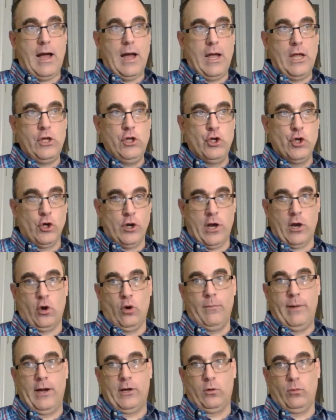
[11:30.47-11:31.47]
you're not
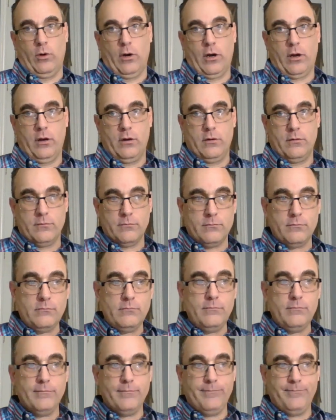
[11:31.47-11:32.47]
going back to work.
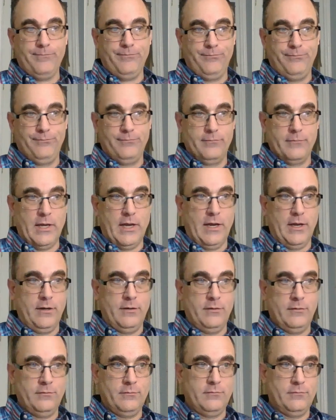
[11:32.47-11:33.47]

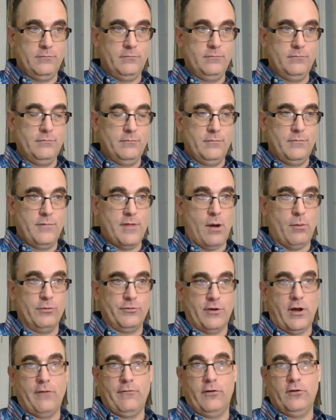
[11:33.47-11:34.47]
And that was
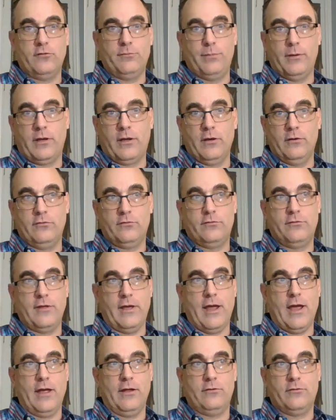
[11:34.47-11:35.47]
obvious because they
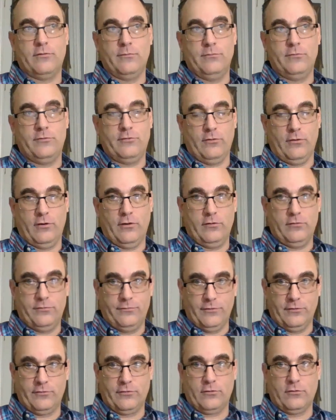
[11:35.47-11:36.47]
had some serious
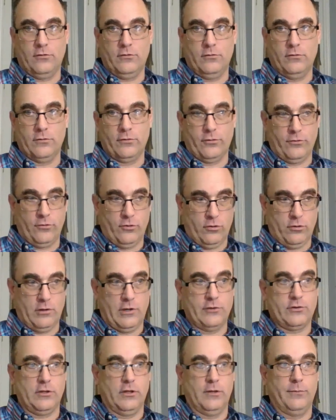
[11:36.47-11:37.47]
physical or
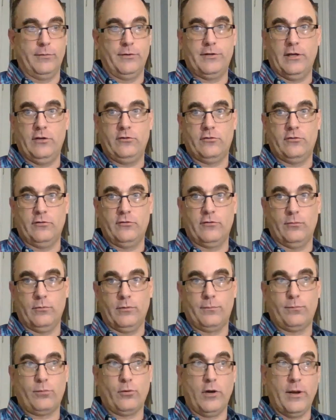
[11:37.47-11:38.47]
neurological limitations that
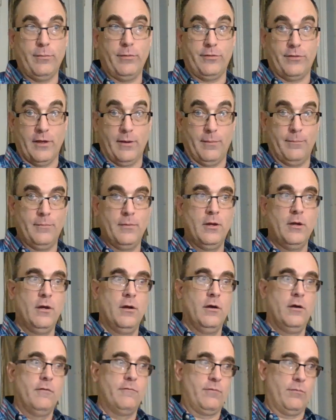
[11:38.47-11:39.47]
would prohibit them
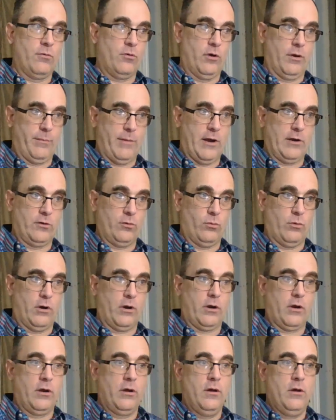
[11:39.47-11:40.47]
from going back to work,
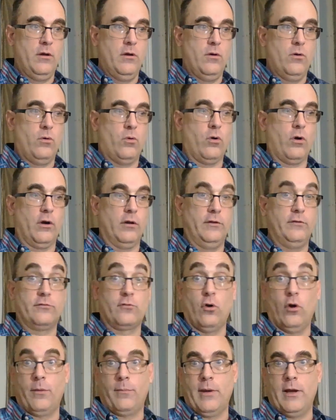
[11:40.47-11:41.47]
or at least
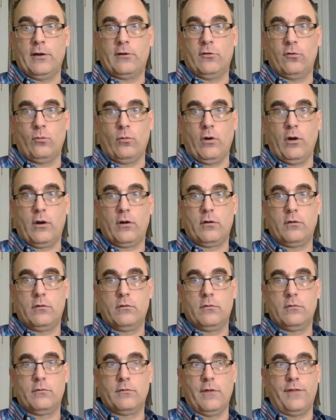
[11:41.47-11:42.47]
going back to the work
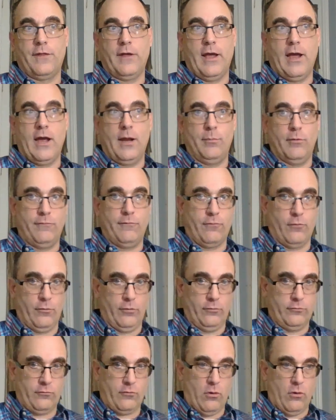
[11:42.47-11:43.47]
that they had before
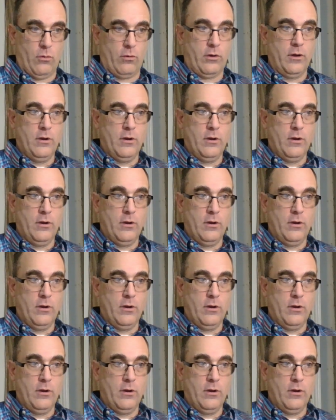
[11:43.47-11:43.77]
their stroke.